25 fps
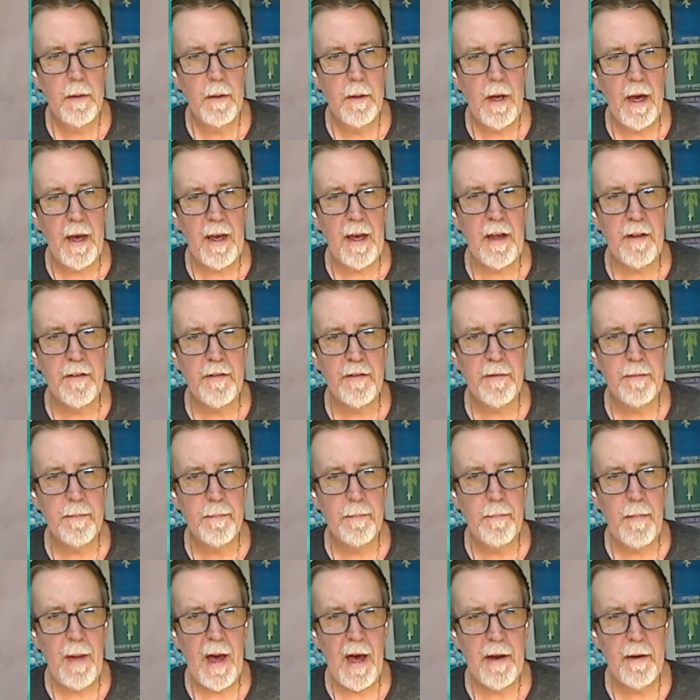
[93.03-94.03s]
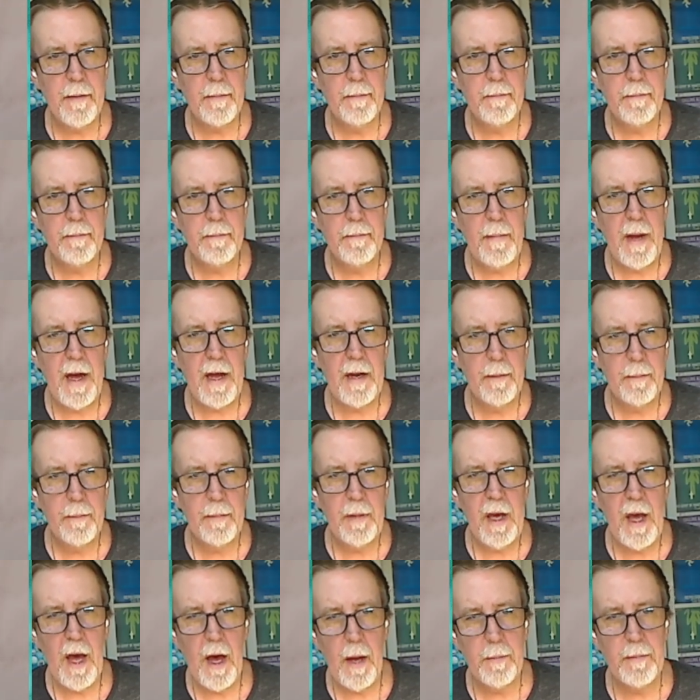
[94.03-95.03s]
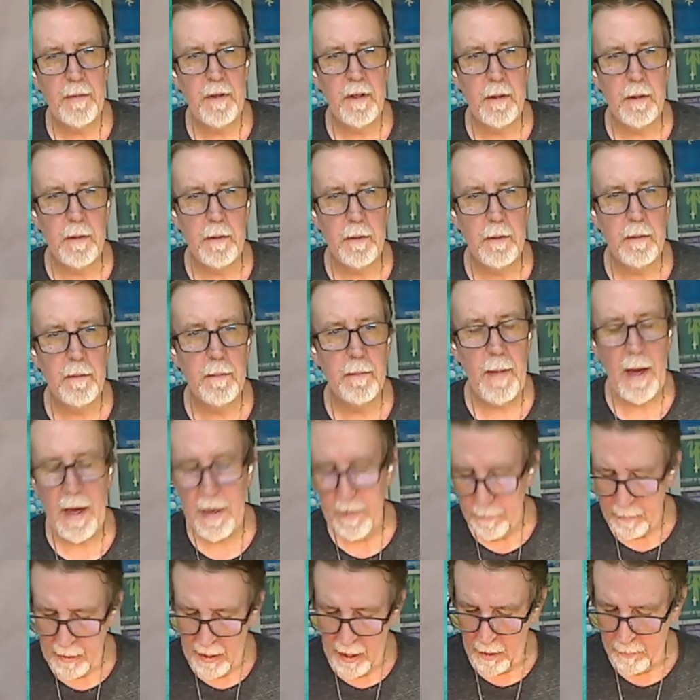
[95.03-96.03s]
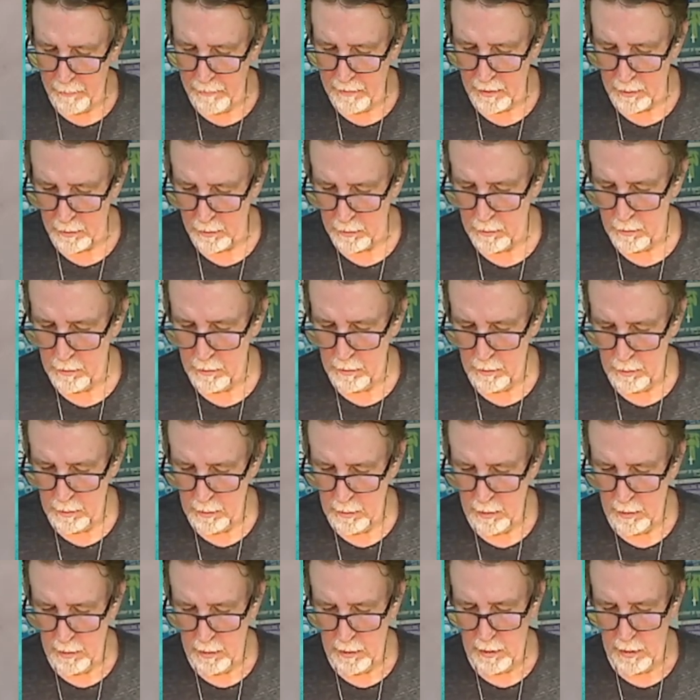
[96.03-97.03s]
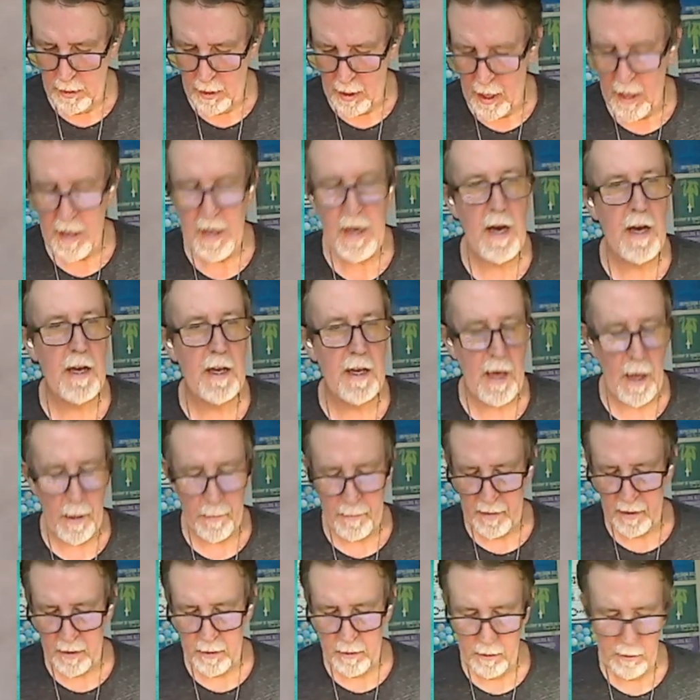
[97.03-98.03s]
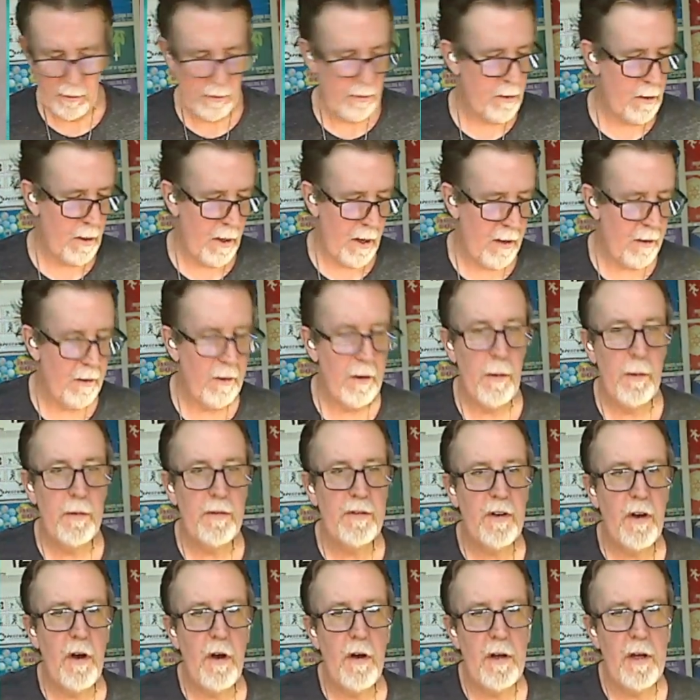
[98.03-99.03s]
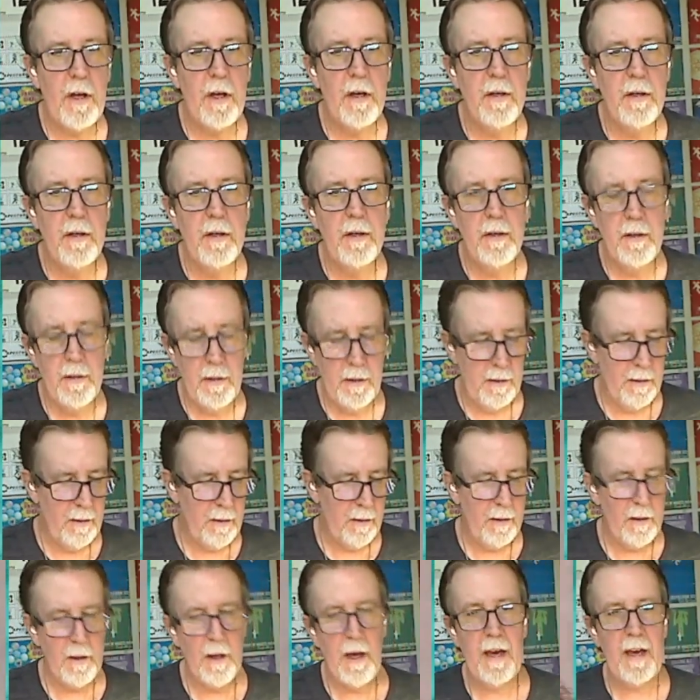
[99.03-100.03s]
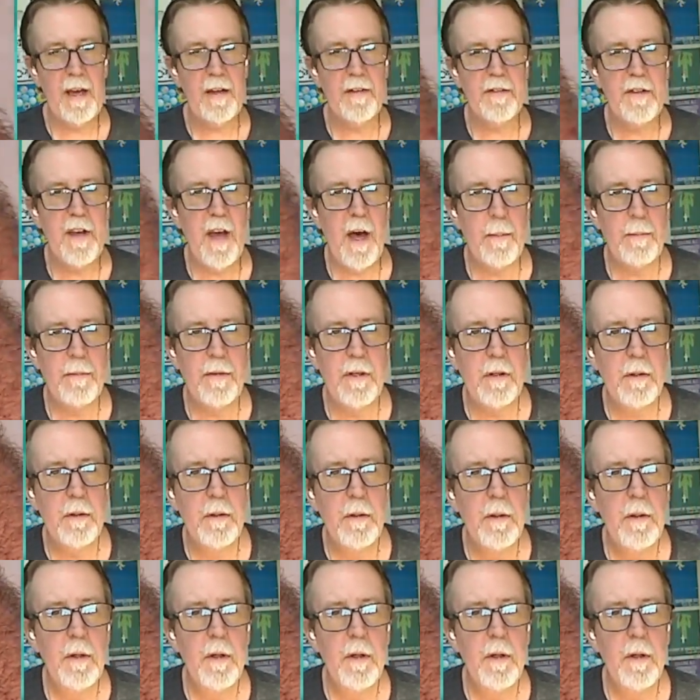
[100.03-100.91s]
I guess, Madam Captain. Madam Captain. Aye, Captain. I don't know what to call you. I guess Captain.